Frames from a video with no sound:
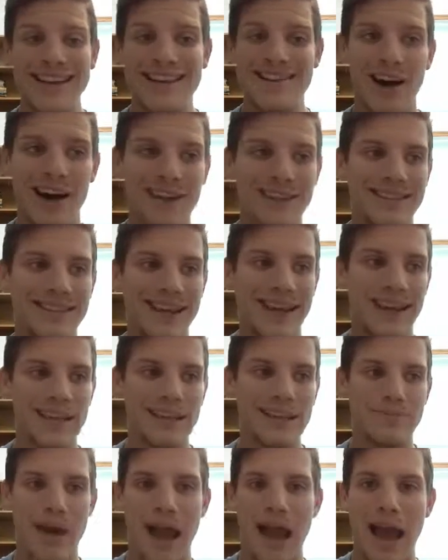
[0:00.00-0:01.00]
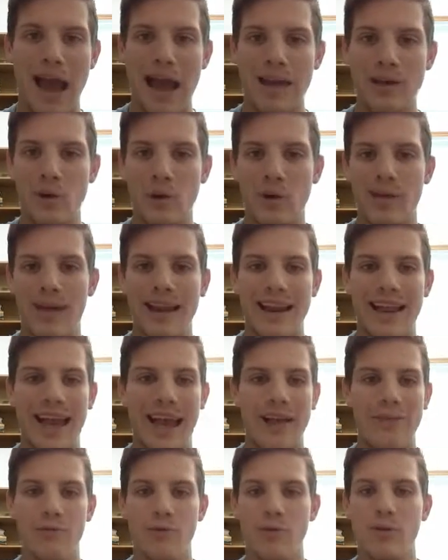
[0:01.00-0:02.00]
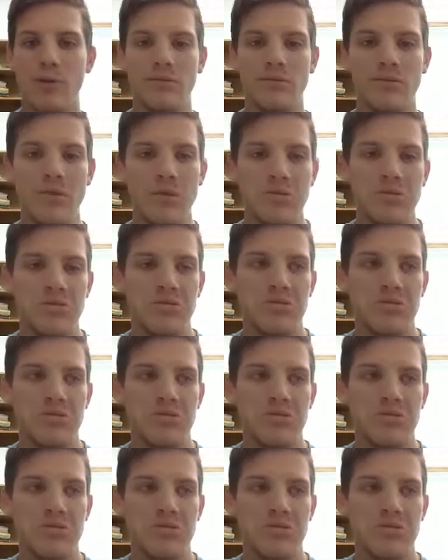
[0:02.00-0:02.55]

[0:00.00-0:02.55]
Not saying it's bad or that everyone